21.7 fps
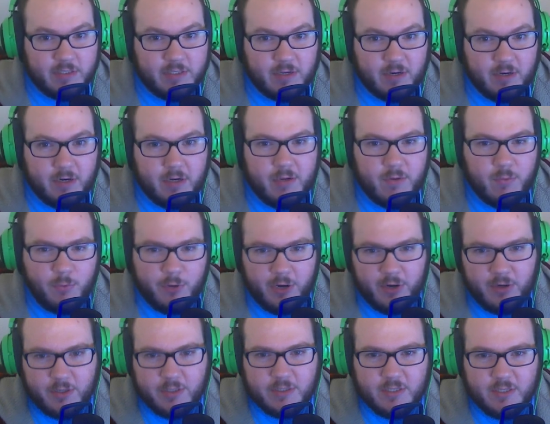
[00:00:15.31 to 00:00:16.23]
Sorry, we
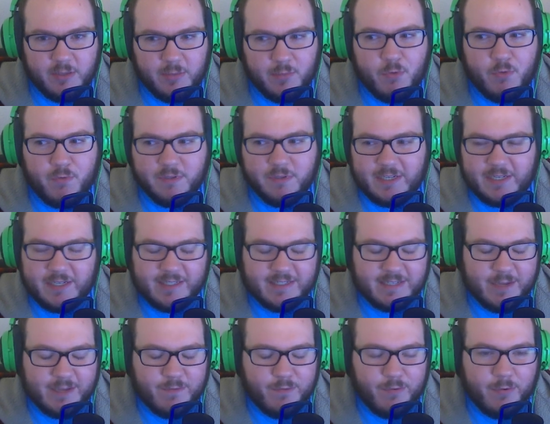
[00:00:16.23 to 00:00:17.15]
already did the movie
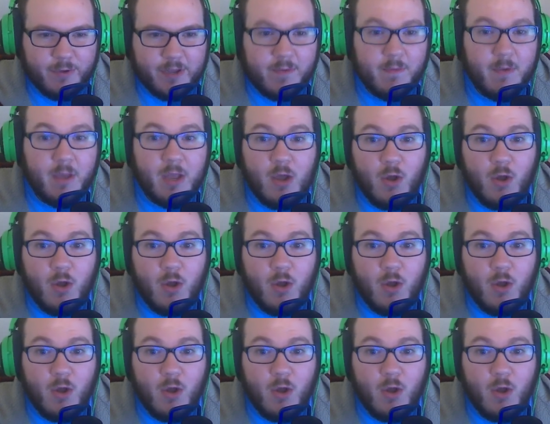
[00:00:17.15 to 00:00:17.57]
tickets giveaway,